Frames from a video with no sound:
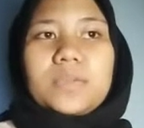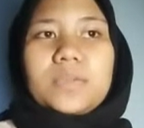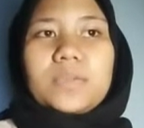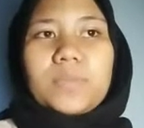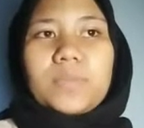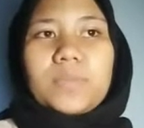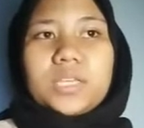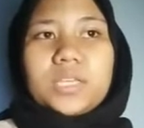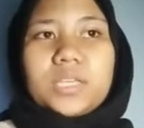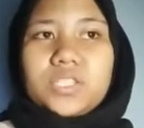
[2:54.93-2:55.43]

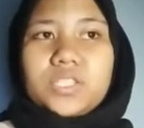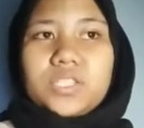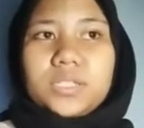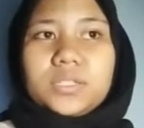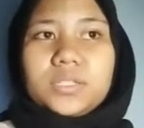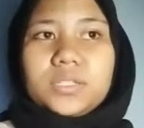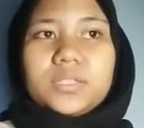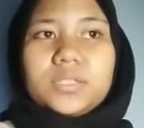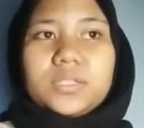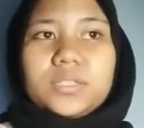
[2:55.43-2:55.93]
if his
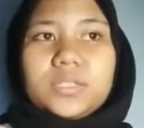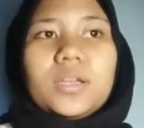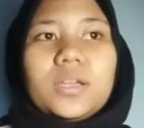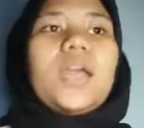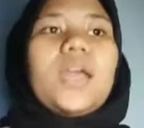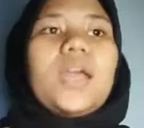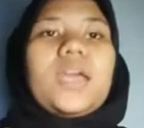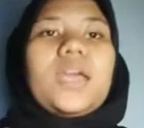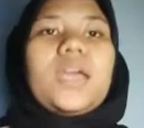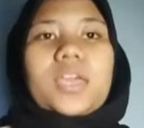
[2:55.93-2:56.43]
mother
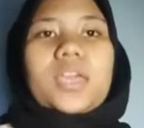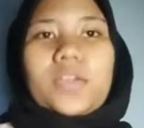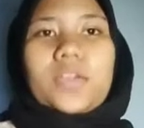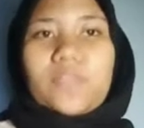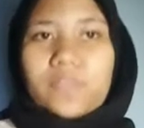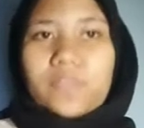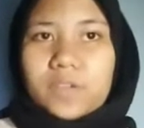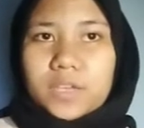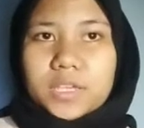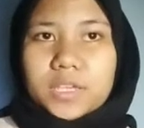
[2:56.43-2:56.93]
was
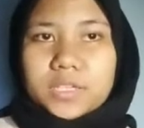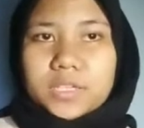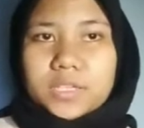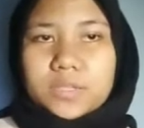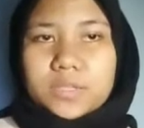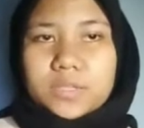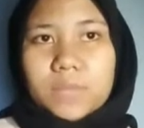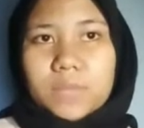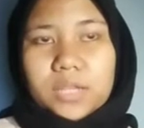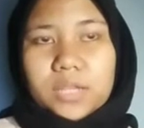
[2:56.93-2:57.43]
still
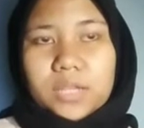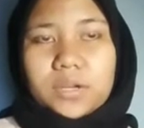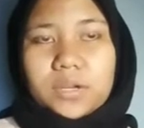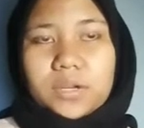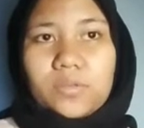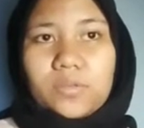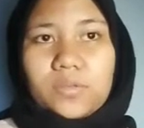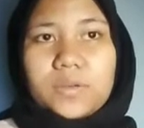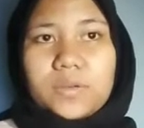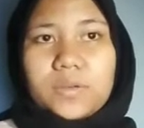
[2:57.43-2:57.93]
alive,
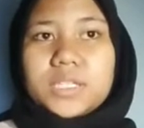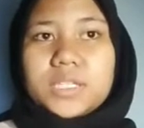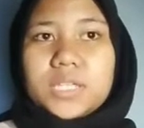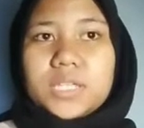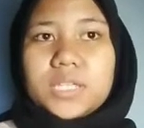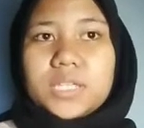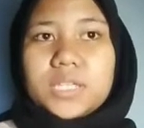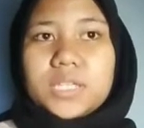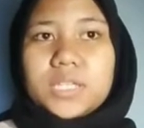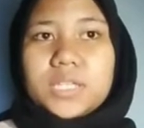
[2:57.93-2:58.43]

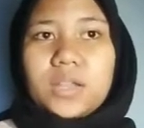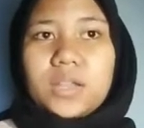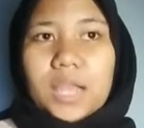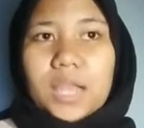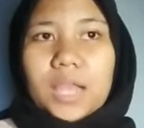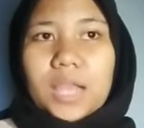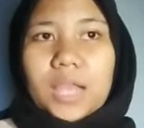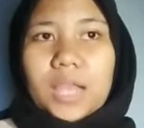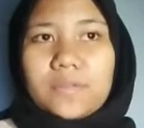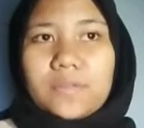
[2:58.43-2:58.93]
surely
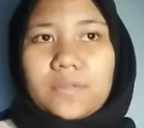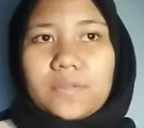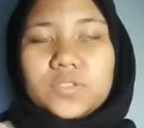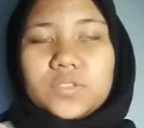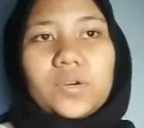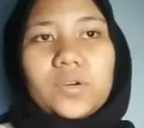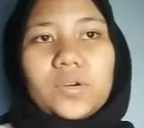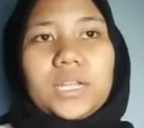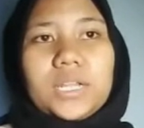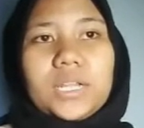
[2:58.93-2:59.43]
he
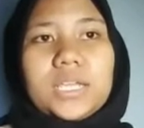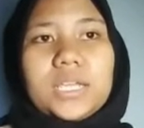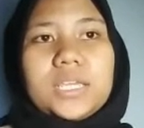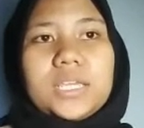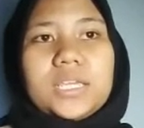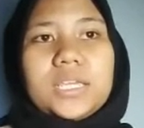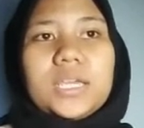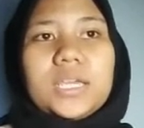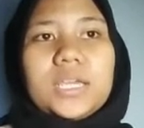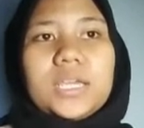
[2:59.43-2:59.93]
would
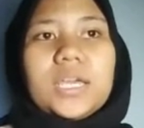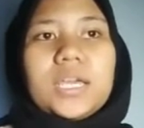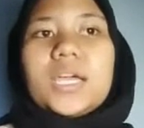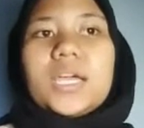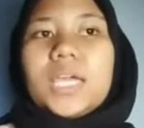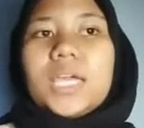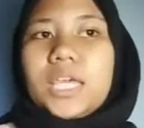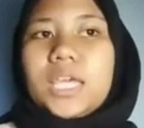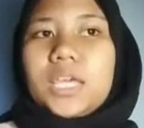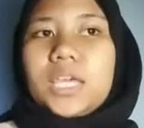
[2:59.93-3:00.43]

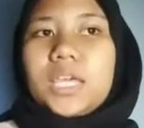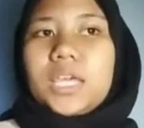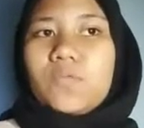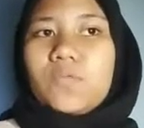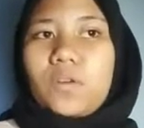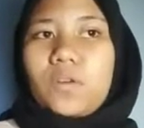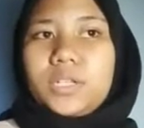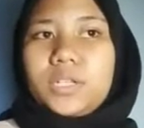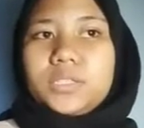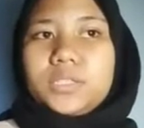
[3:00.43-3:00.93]

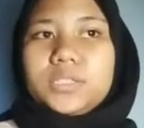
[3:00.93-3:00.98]
be